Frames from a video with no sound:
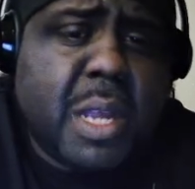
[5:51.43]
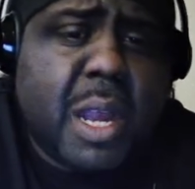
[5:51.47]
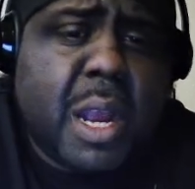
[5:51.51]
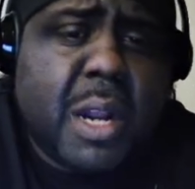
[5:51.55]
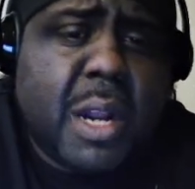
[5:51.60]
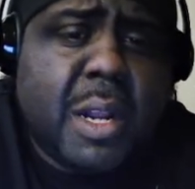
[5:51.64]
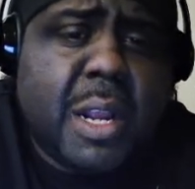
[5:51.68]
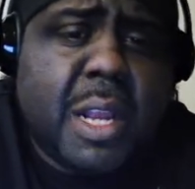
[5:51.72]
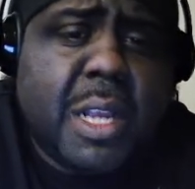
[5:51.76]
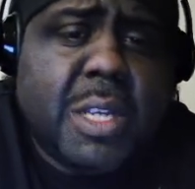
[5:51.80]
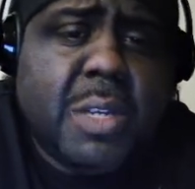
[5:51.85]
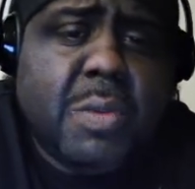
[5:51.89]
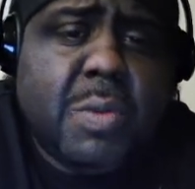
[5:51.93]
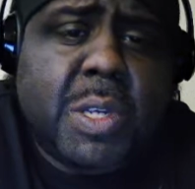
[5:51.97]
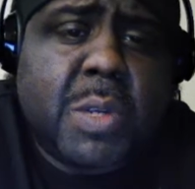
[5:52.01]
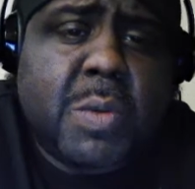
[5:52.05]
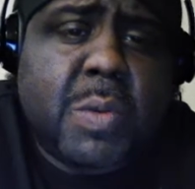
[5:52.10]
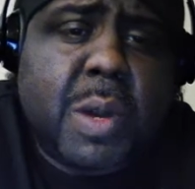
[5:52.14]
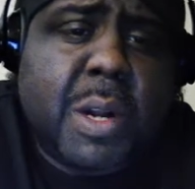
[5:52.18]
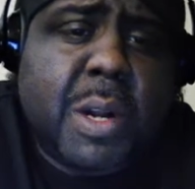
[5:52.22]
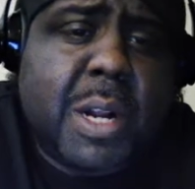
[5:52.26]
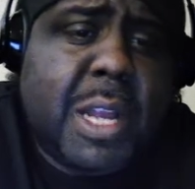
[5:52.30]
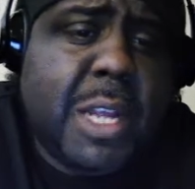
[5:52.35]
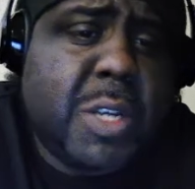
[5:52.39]
That's the reason why
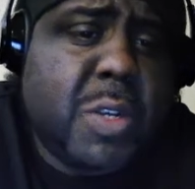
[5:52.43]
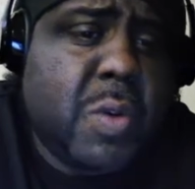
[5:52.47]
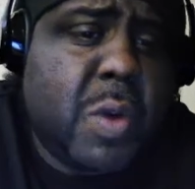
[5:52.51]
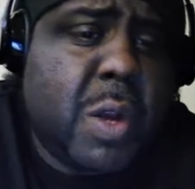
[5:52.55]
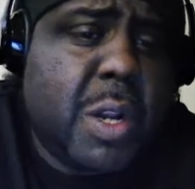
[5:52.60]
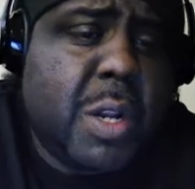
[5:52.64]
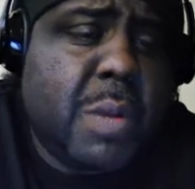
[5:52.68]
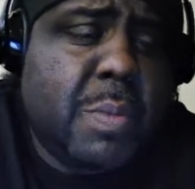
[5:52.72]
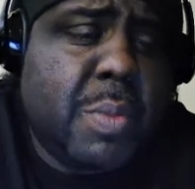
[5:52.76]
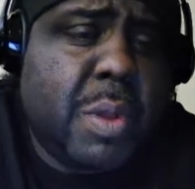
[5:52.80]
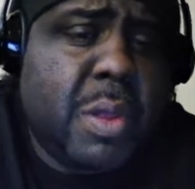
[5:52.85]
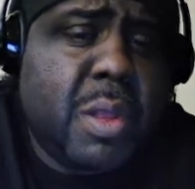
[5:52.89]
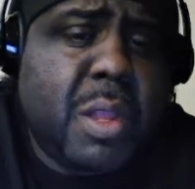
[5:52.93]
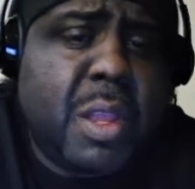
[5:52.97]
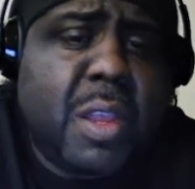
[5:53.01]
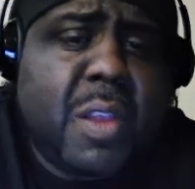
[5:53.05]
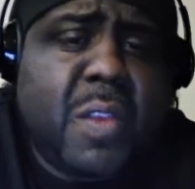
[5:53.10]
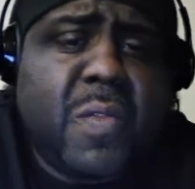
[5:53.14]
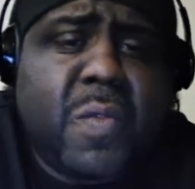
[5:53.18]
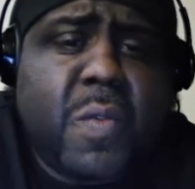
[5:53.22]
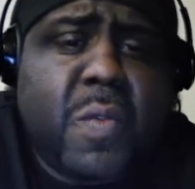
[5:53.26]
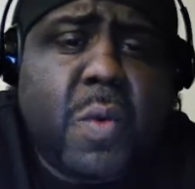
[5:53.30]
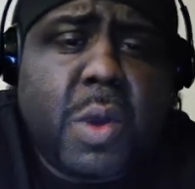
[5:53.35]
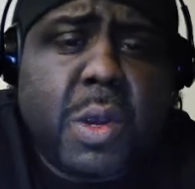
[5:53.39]
they joined the police
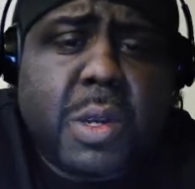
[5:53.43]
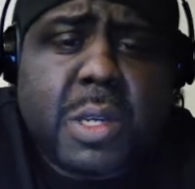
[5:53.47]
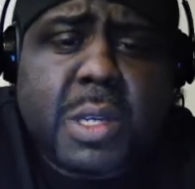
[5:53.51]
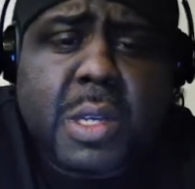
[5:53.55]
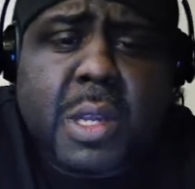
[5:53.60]
force.